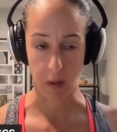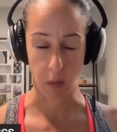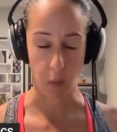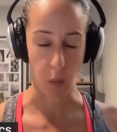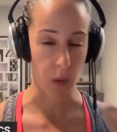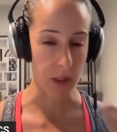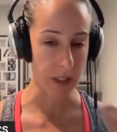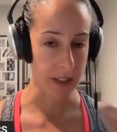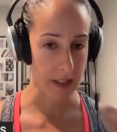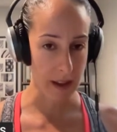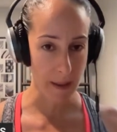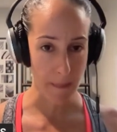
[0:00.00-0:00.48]

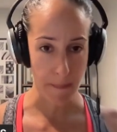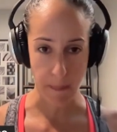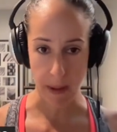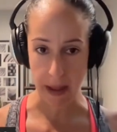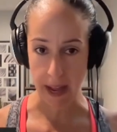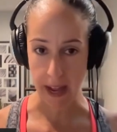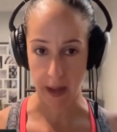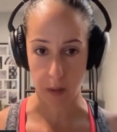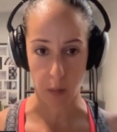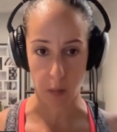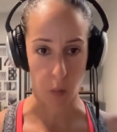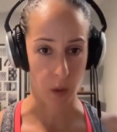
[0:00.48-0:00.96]
One's not
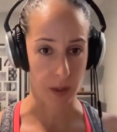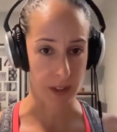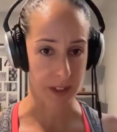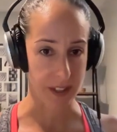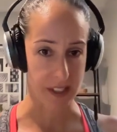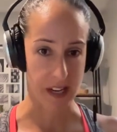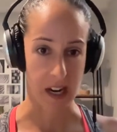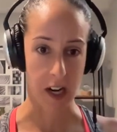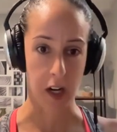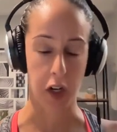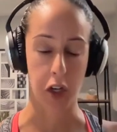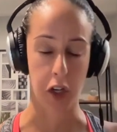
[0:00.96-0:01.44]
bad, one's
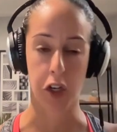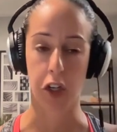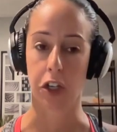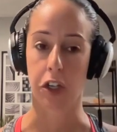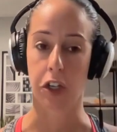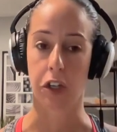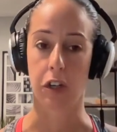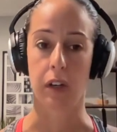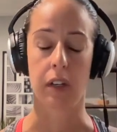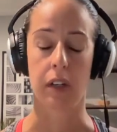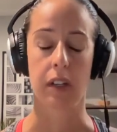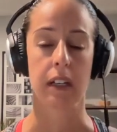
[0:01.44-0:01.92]
not
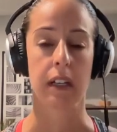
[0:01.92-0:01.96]
good.